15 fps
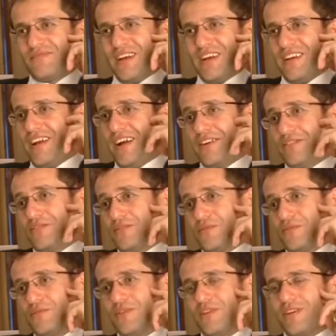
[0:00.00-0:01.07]
I don't know
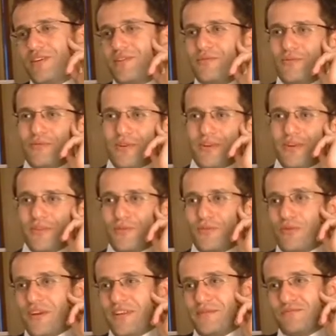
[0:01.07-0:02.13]
where or
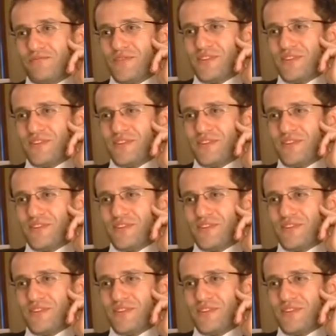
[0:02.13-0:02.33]
when,